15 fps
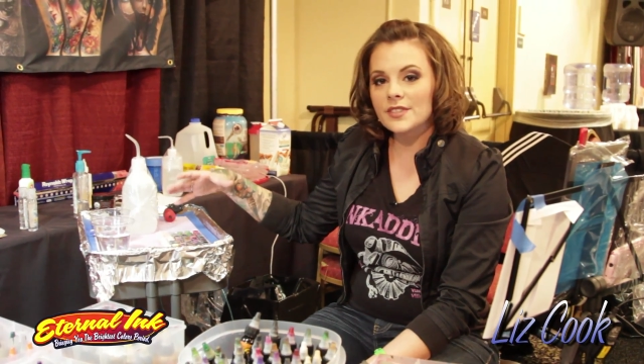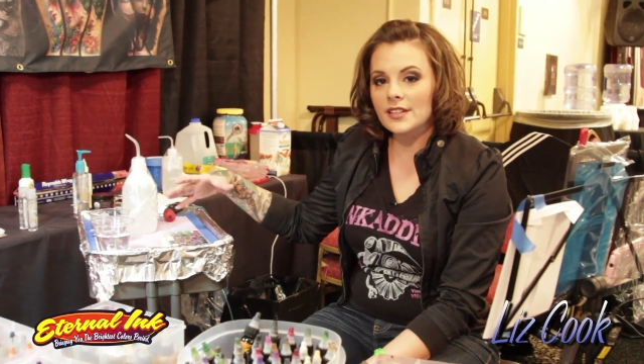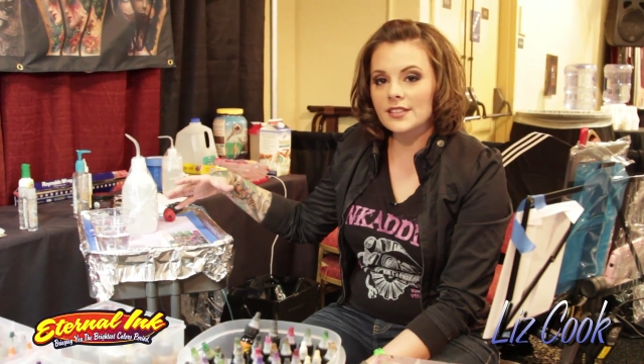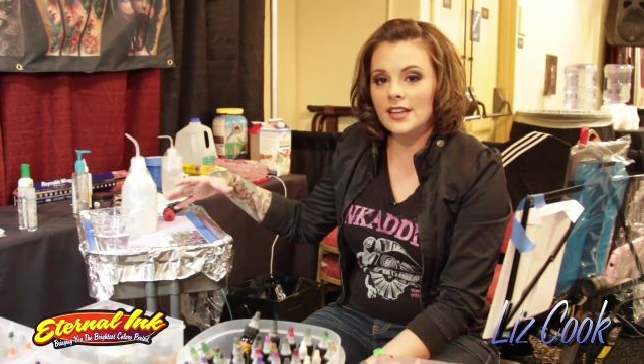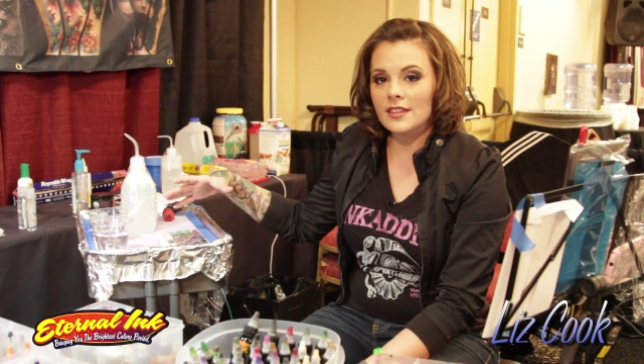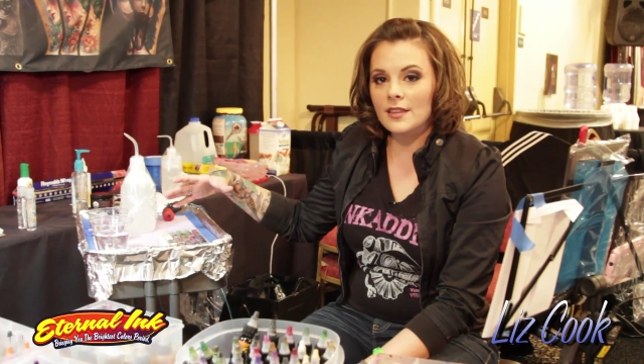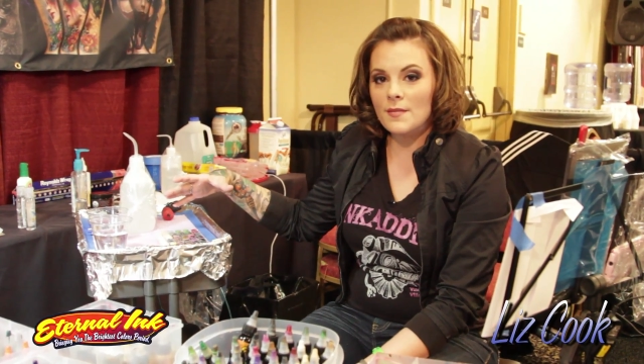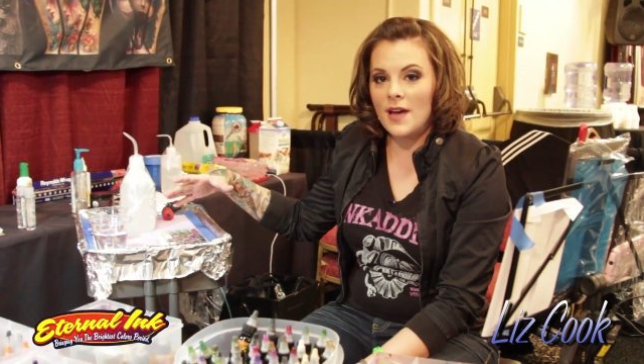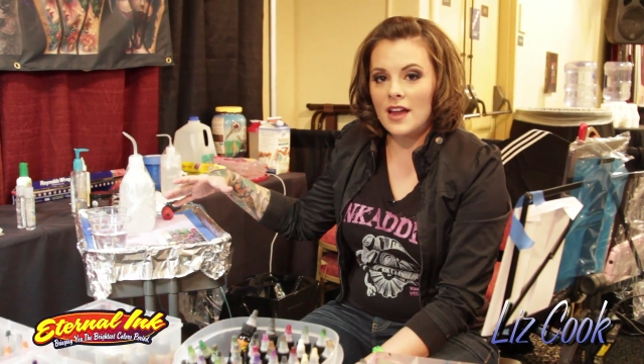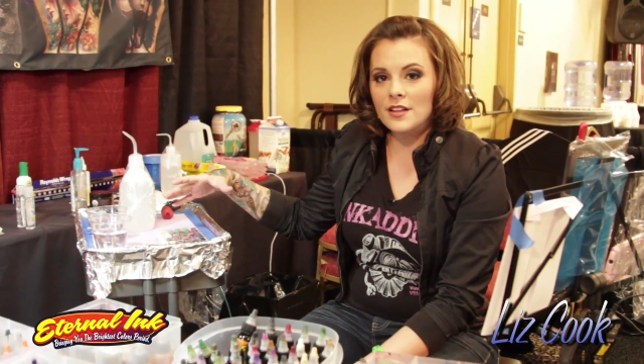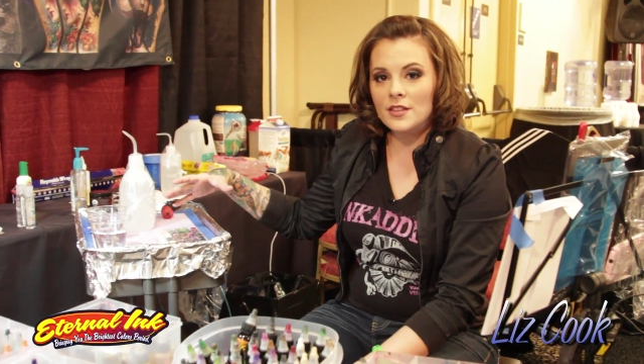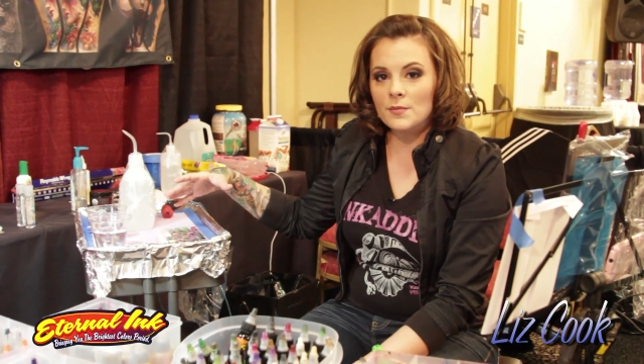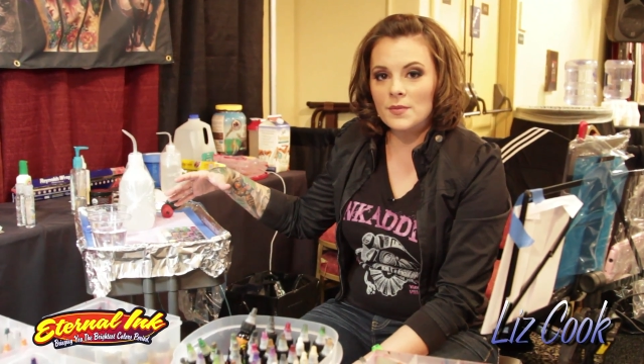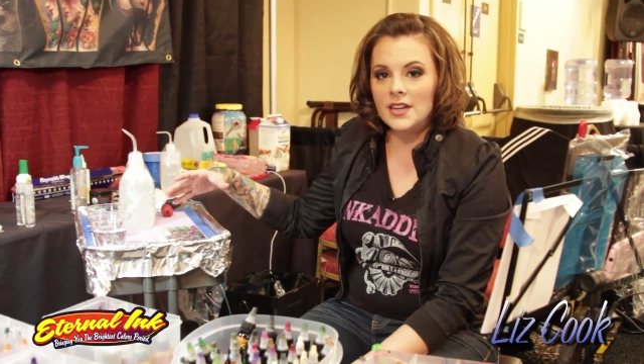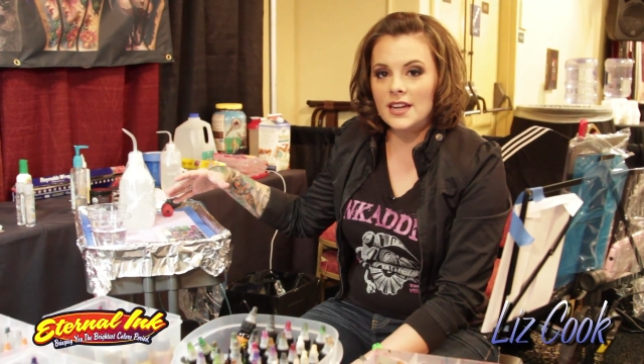I'll set them out
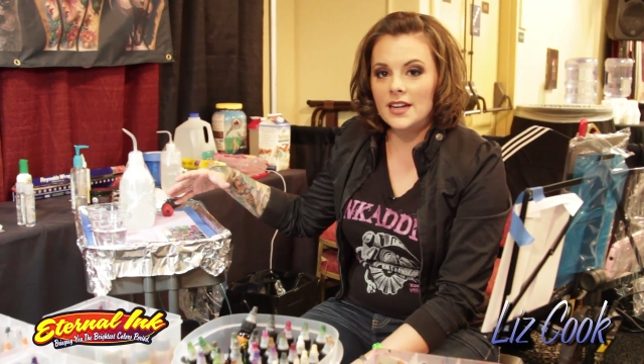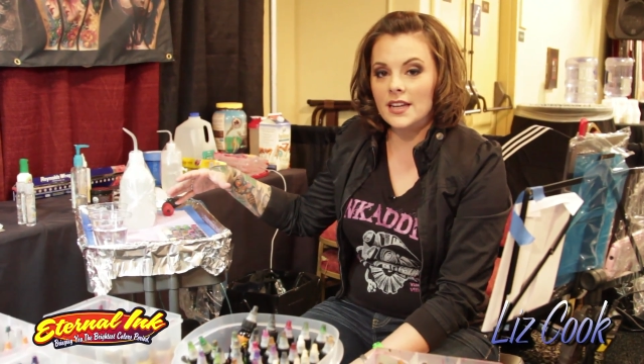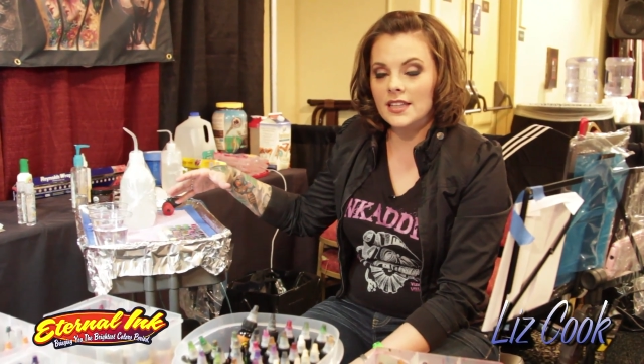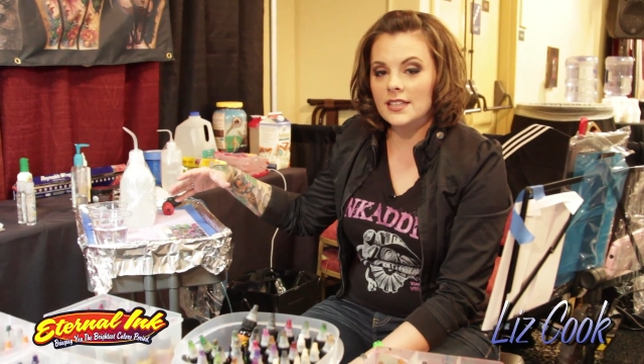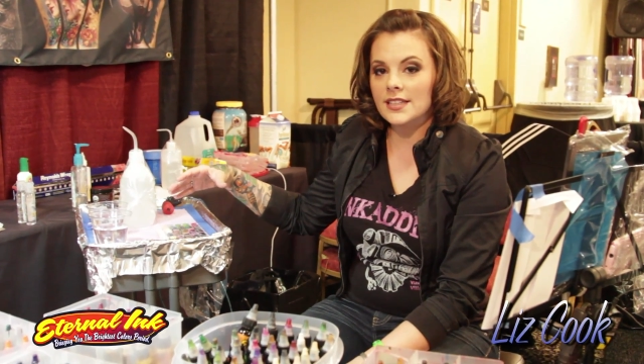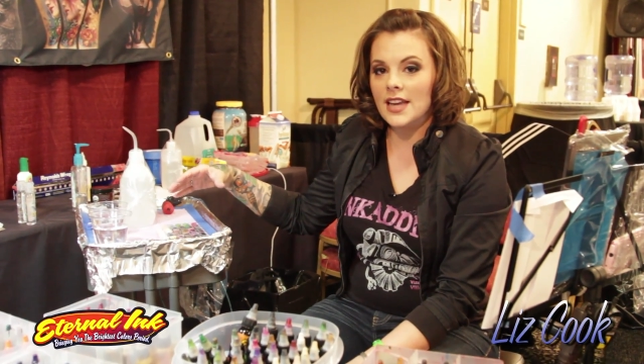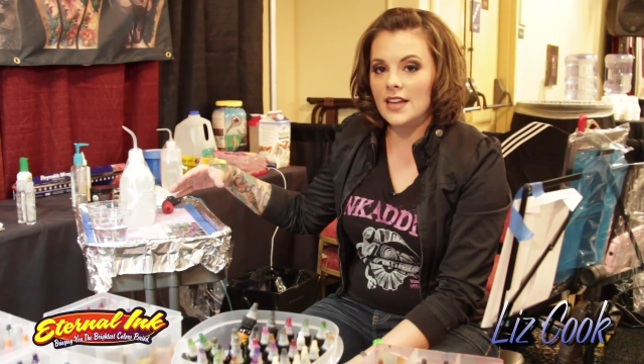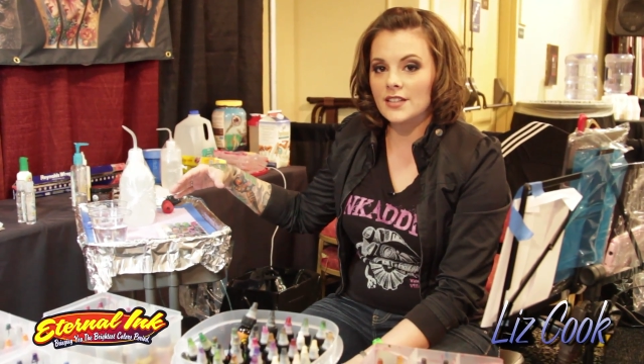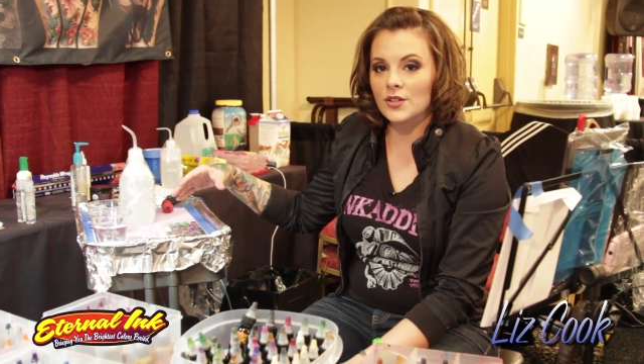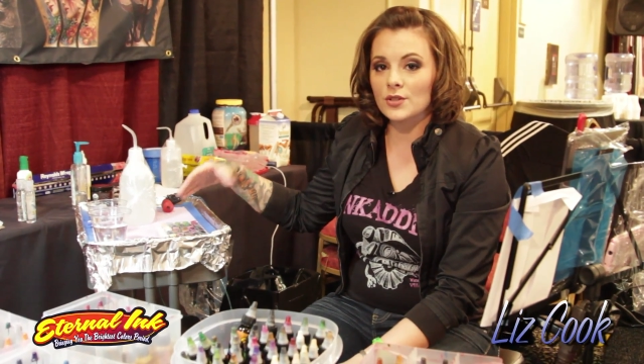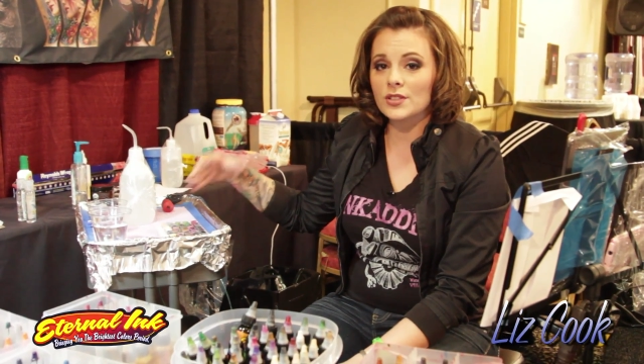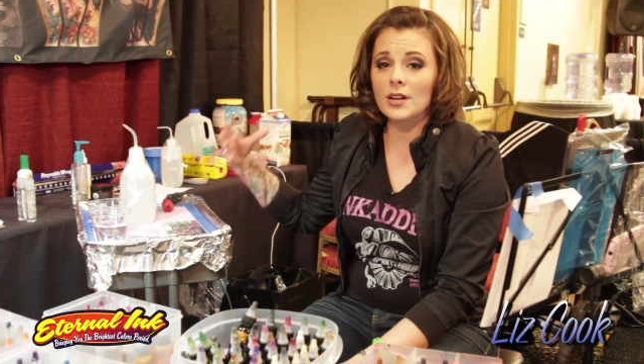at the beginning of the tattoo,